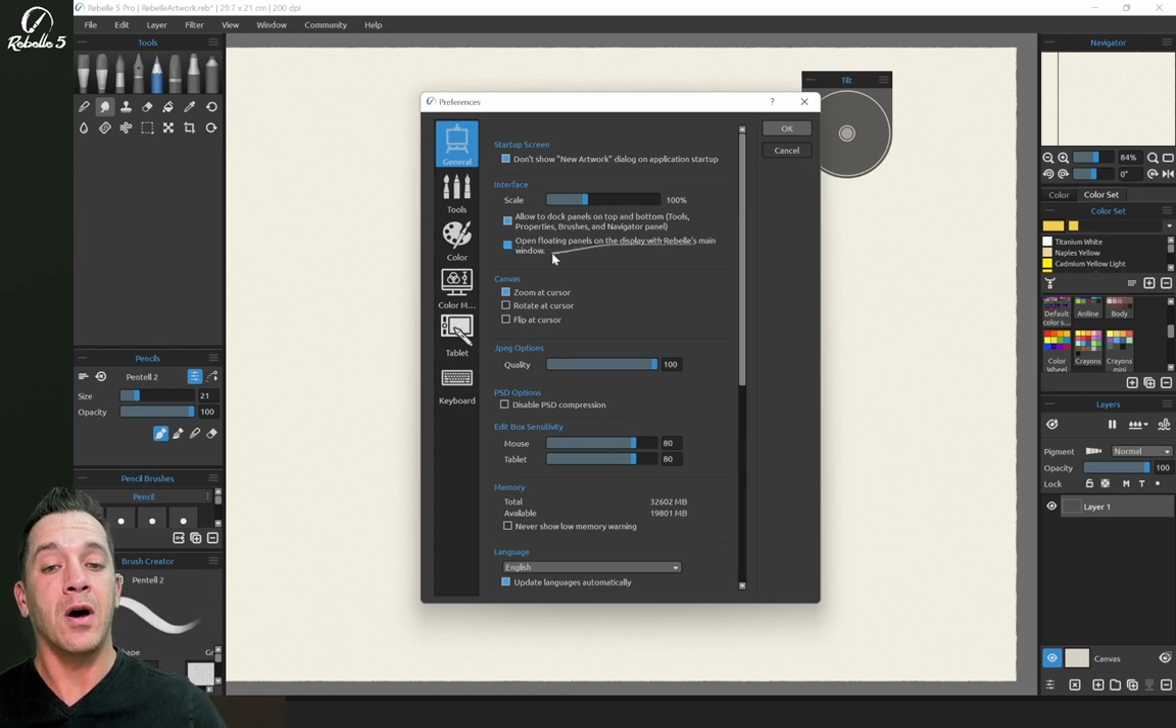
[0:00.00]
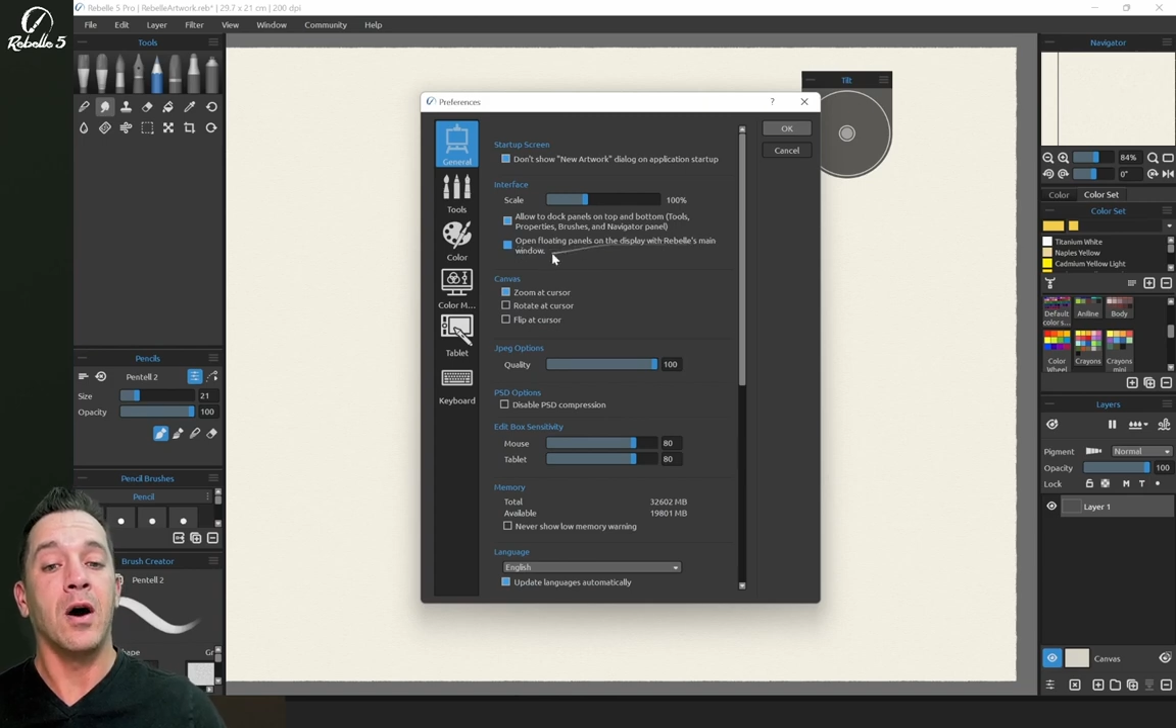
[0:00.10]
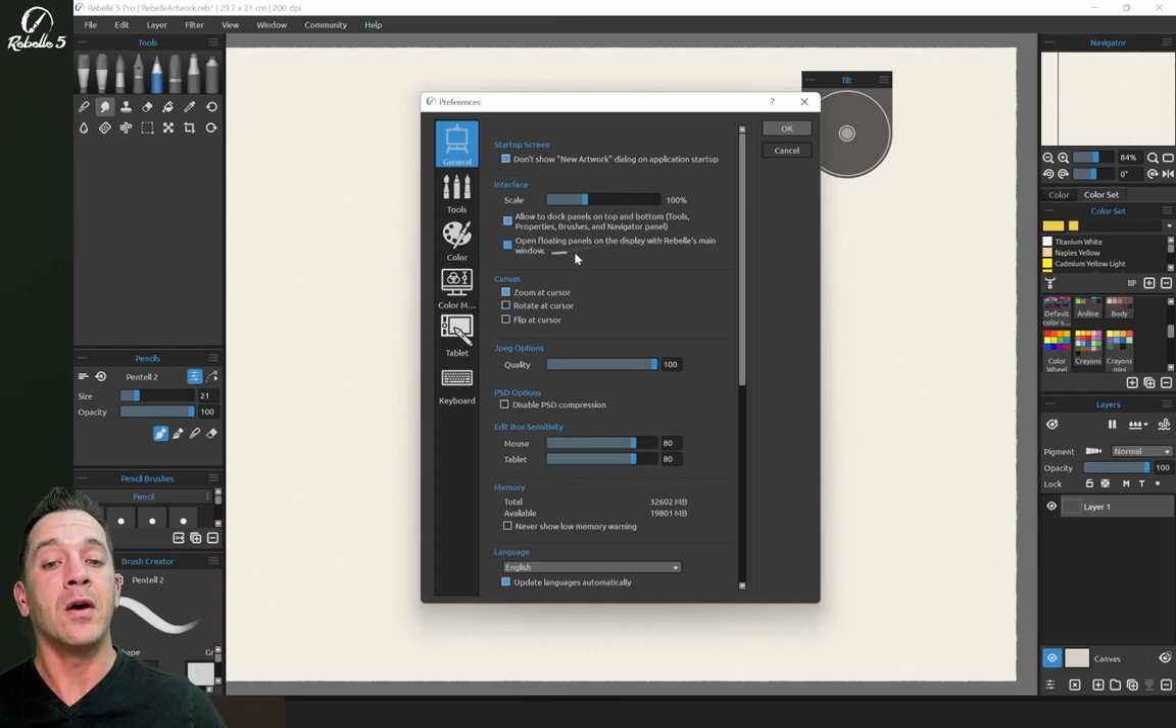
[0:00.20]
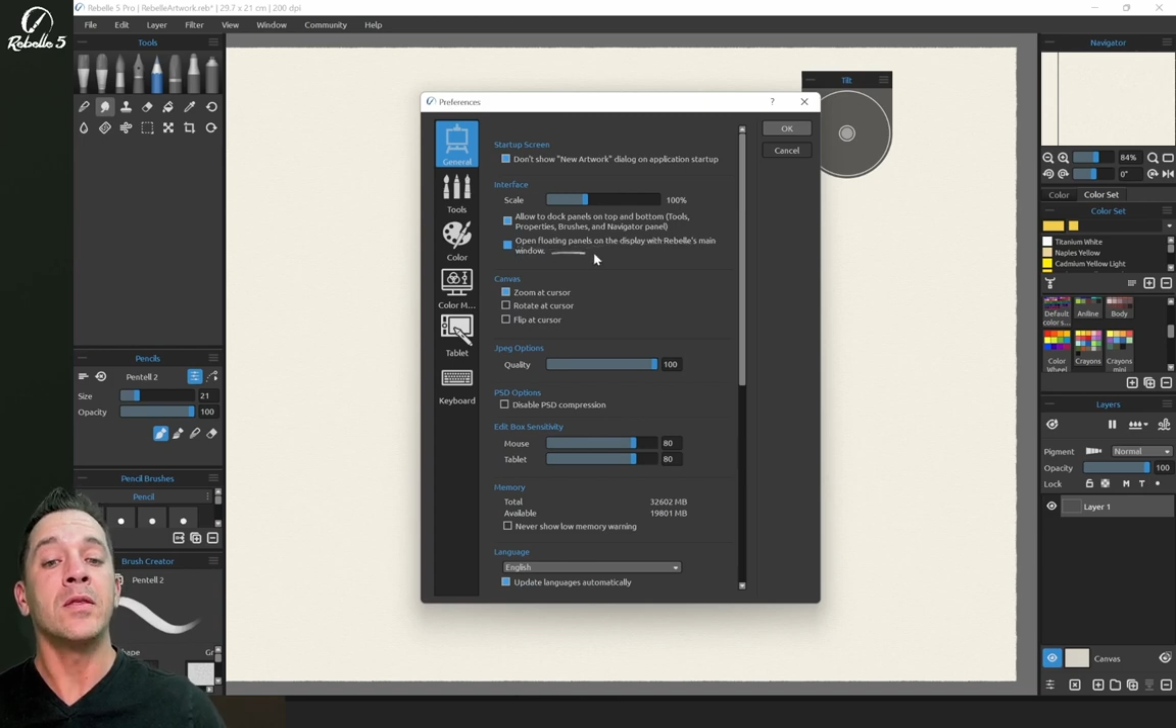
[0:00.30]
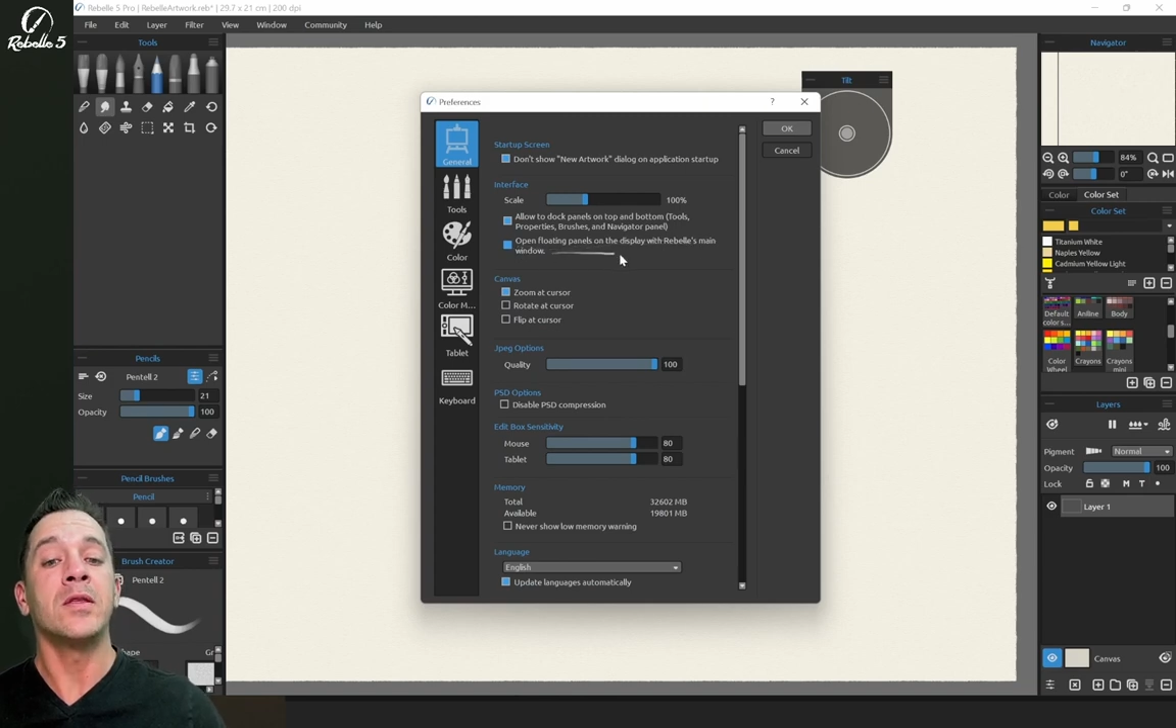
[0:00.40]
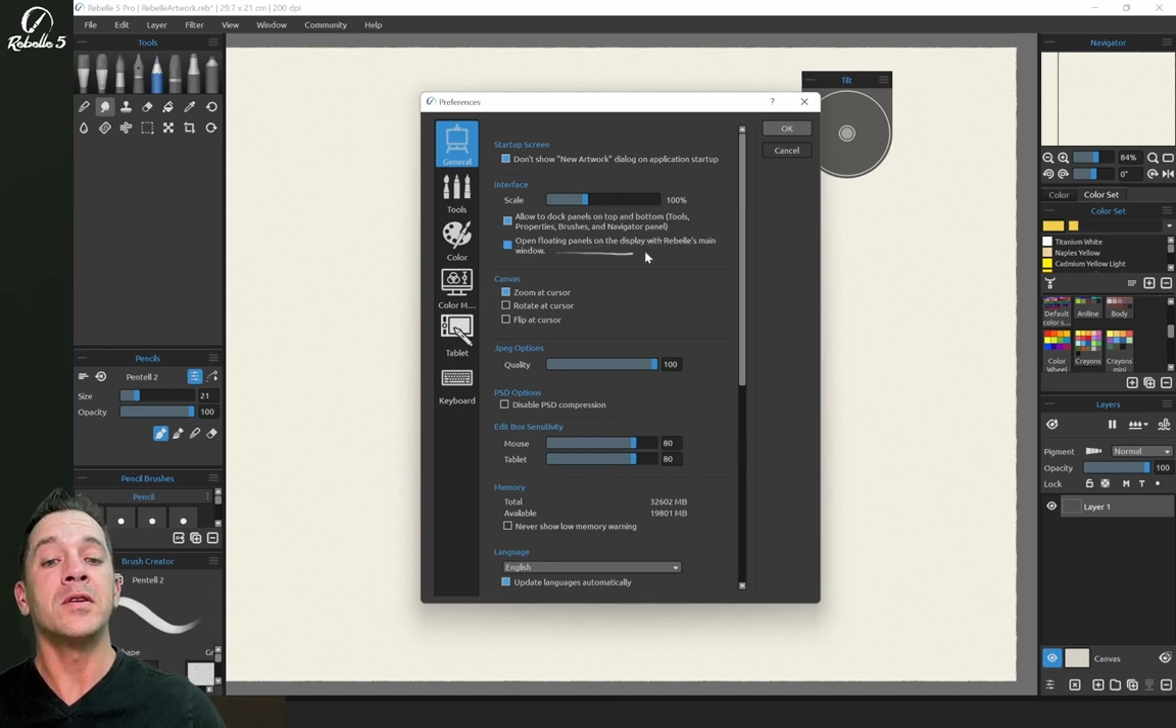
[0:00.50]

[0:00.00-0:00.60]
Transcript: on the